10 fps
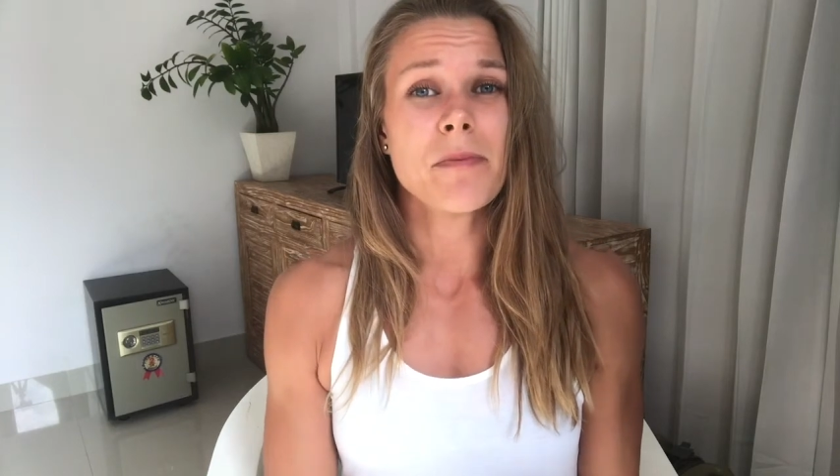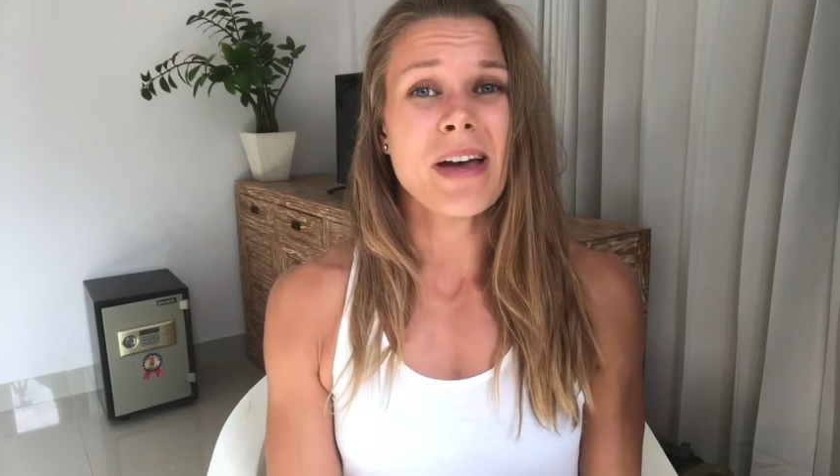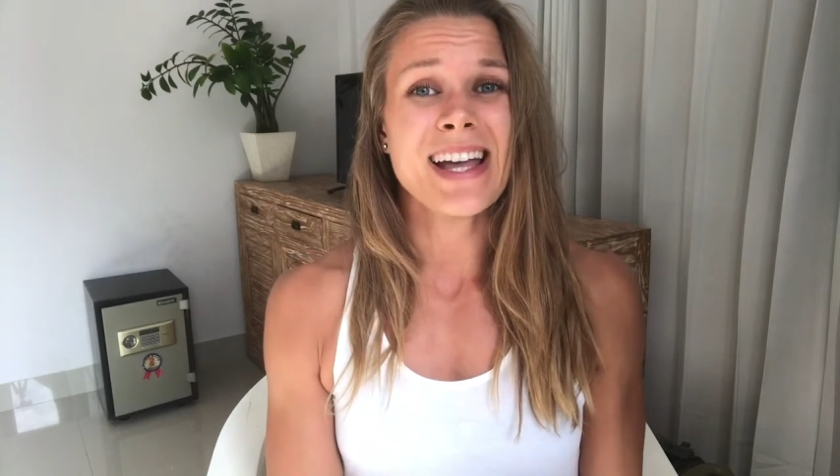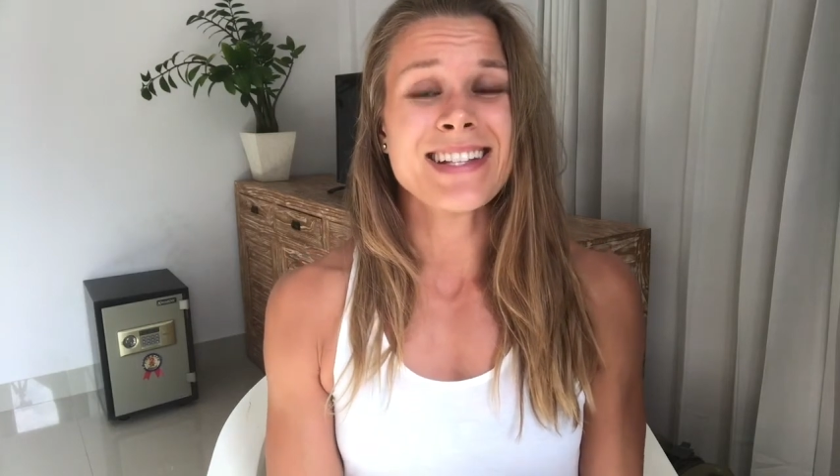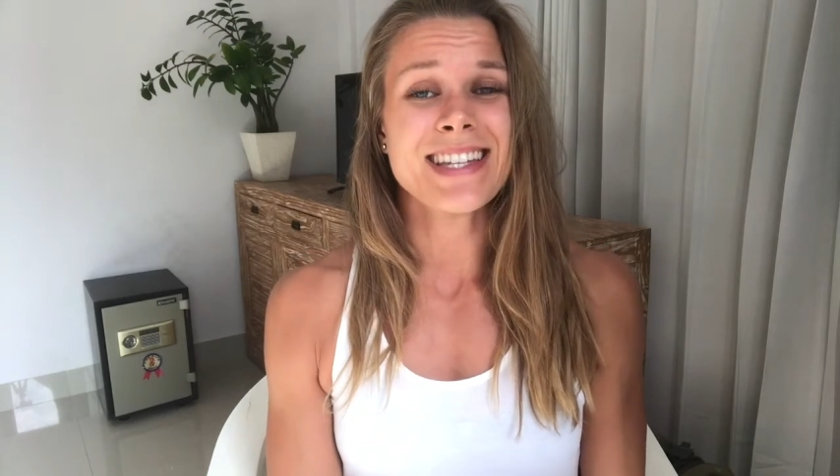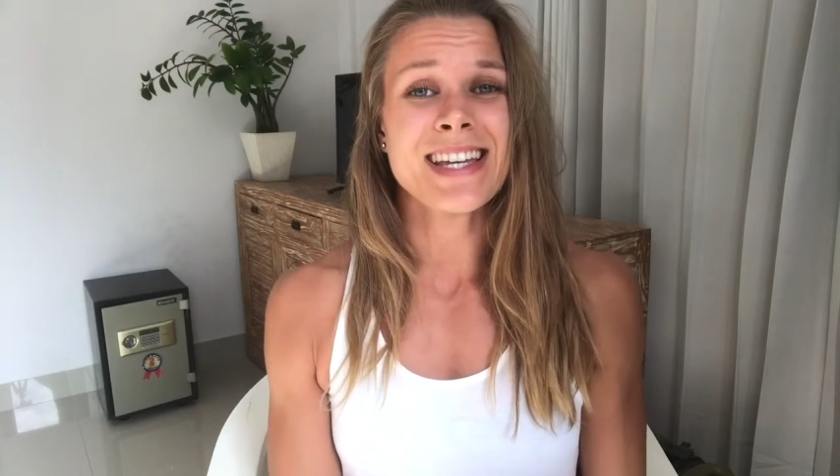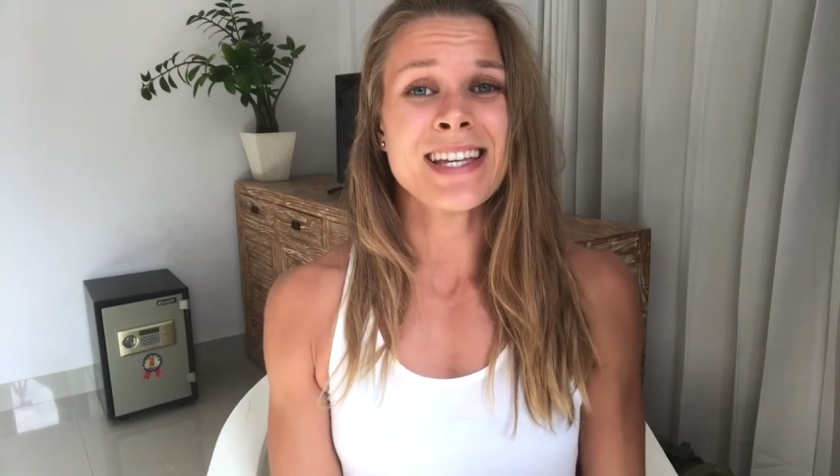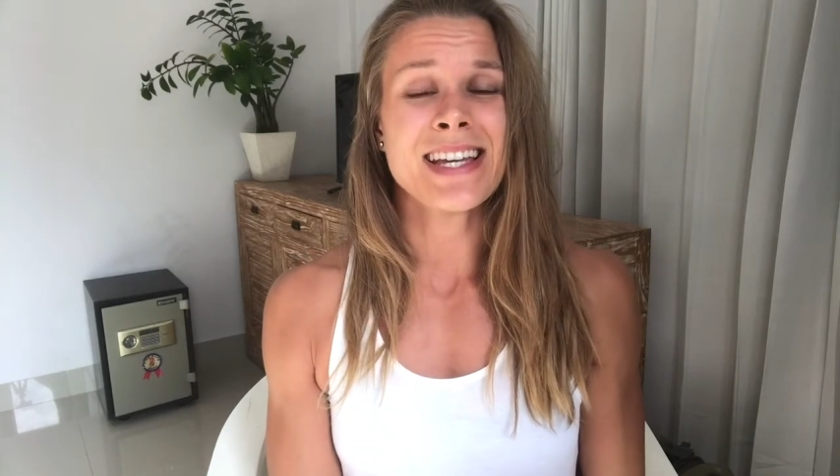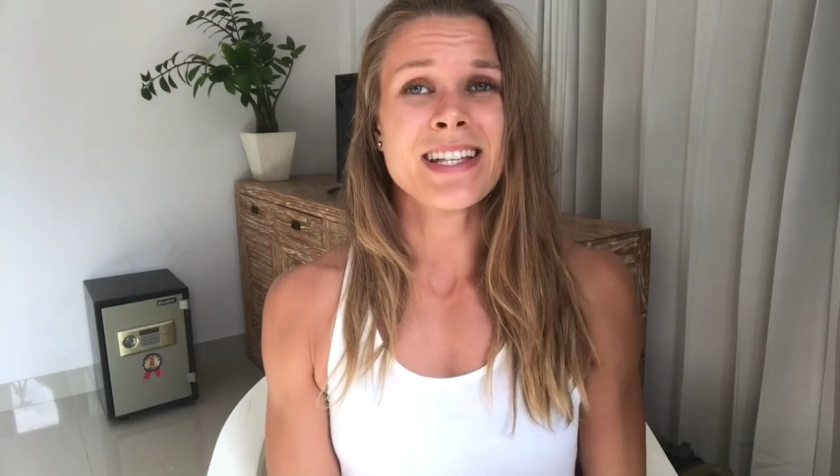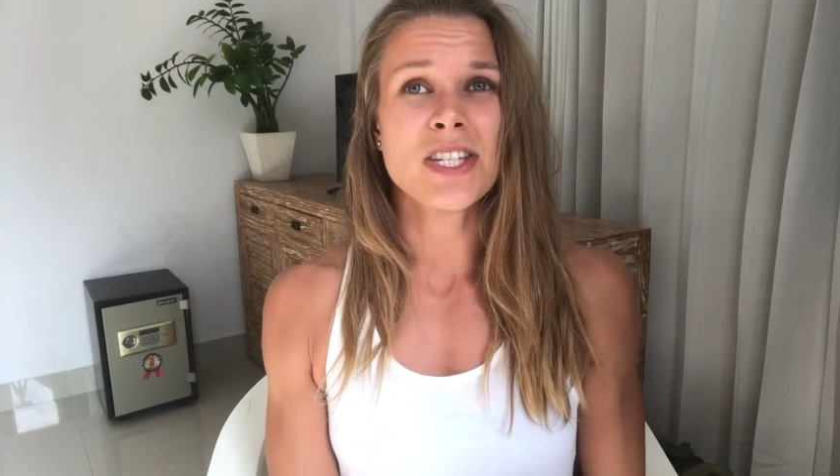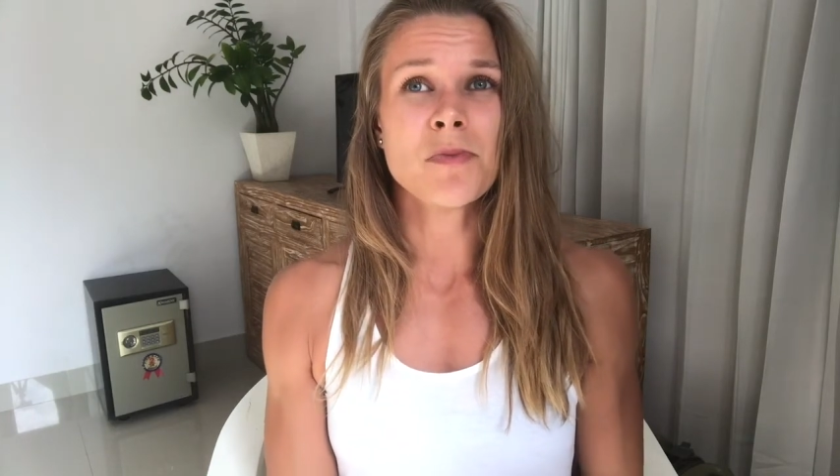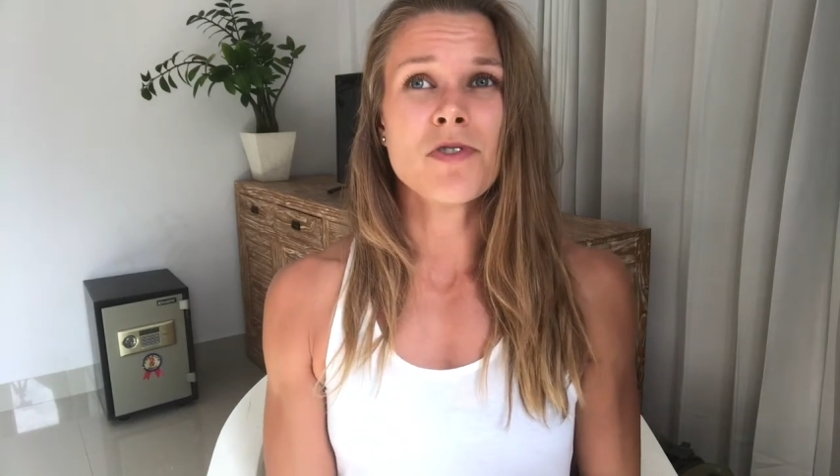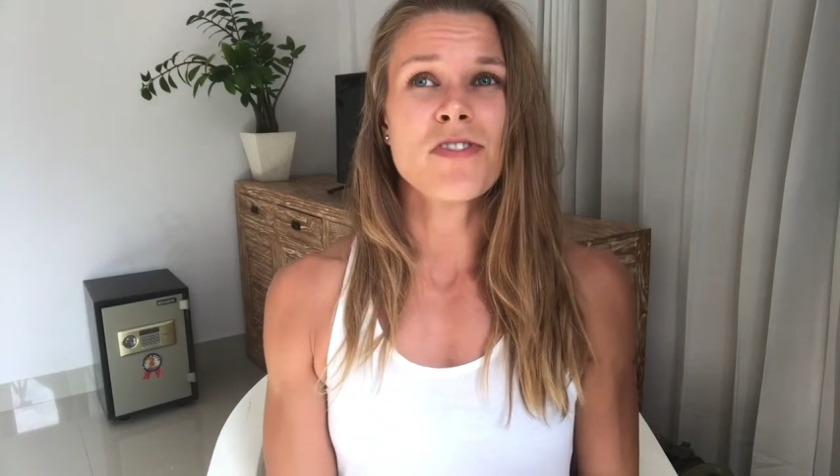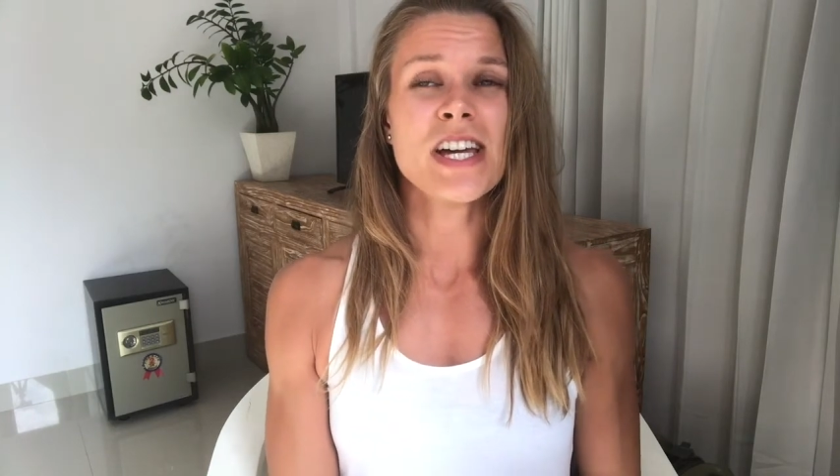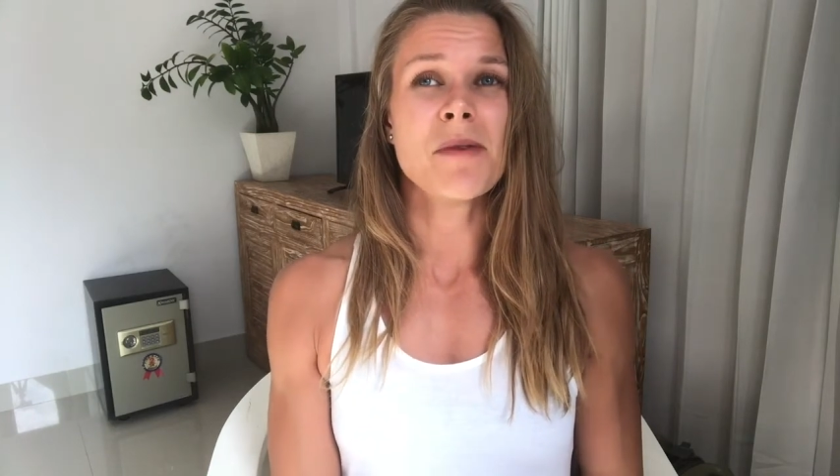painting in this
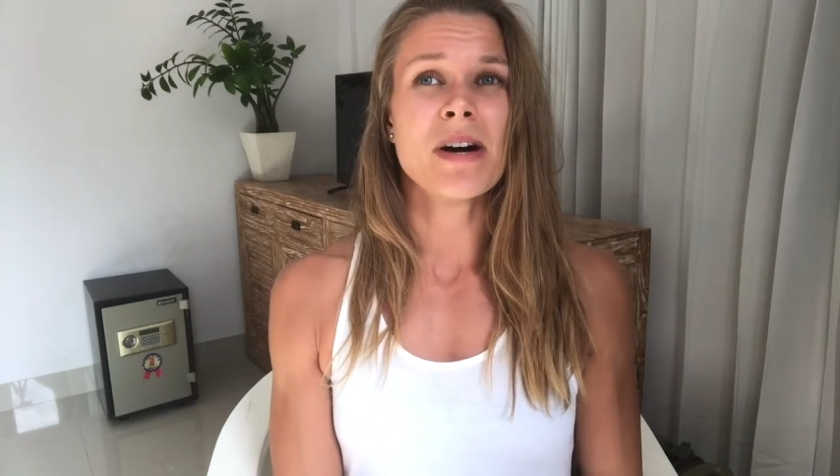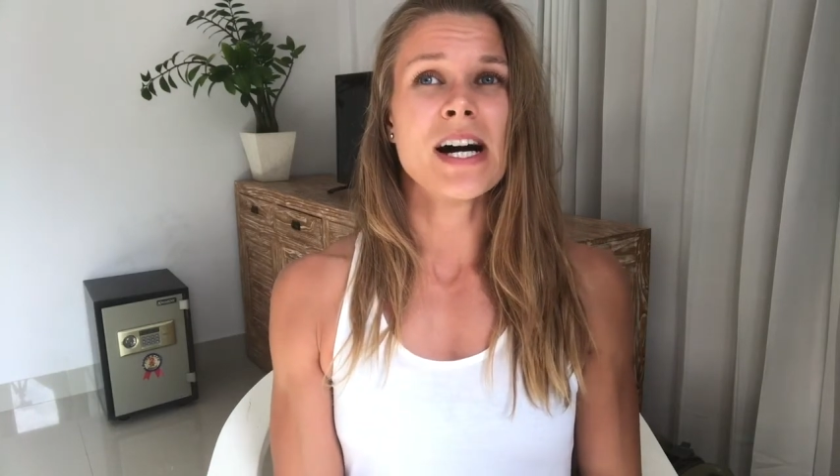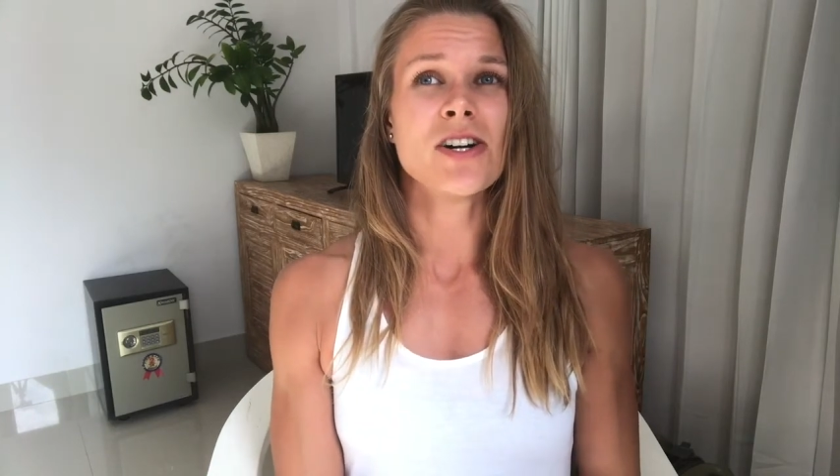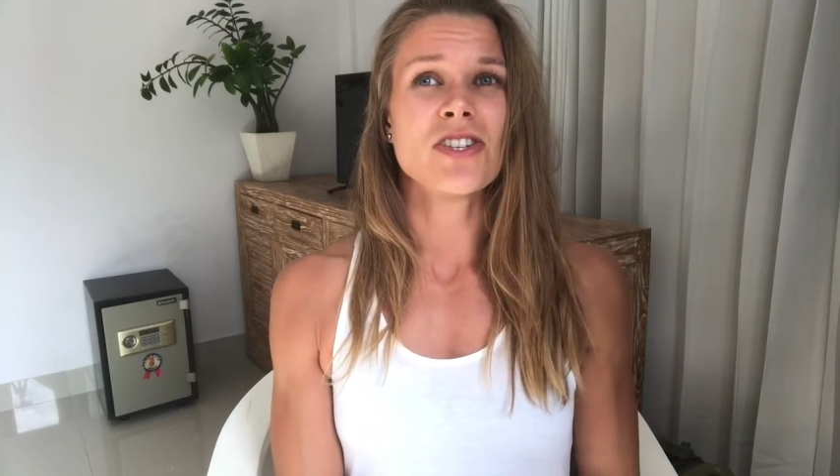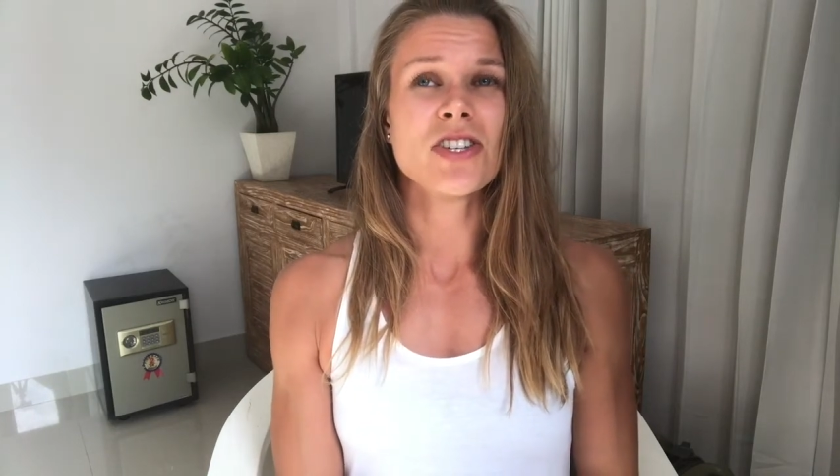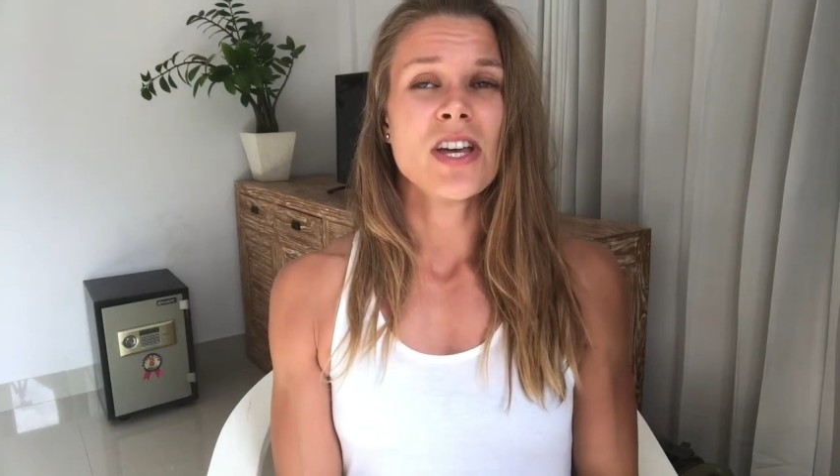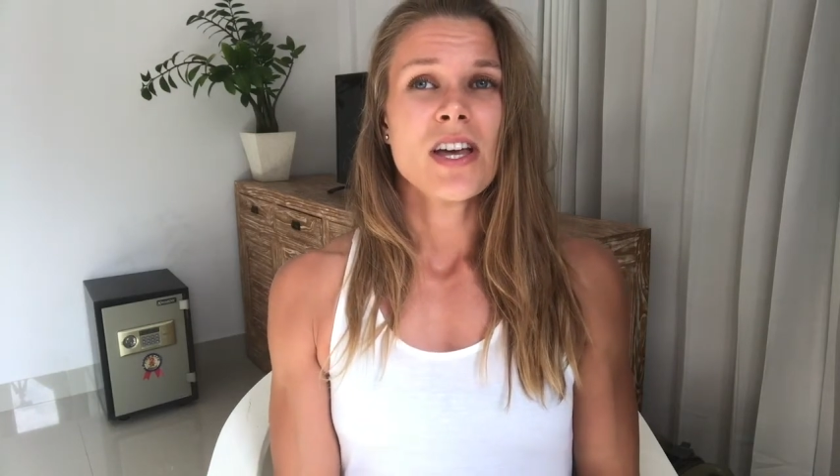movie about